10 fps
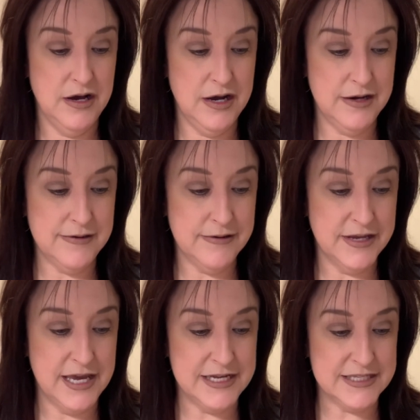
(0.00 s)
Uh,
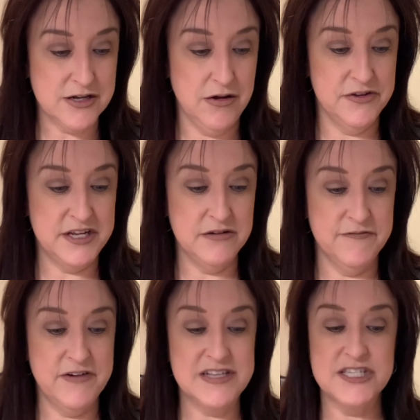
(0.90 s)
again, it's called Needle
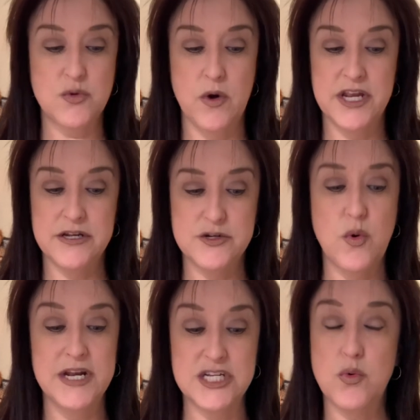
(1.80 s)
Fest 20,
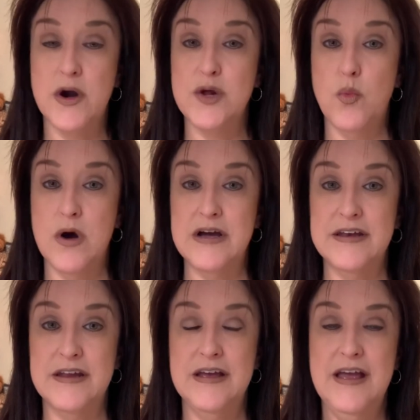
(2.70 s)

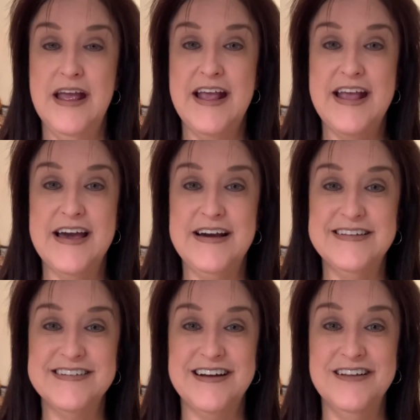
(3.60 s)
2021
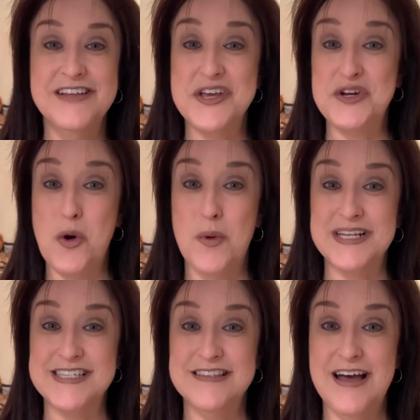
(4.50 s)
and I'll let you know what
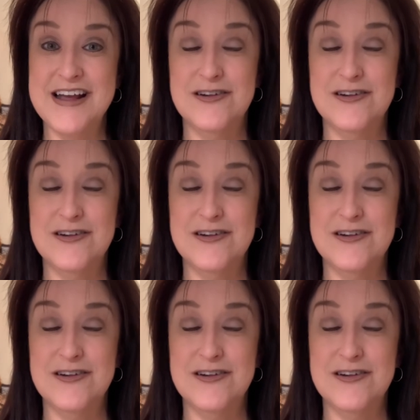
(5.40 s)
it's like.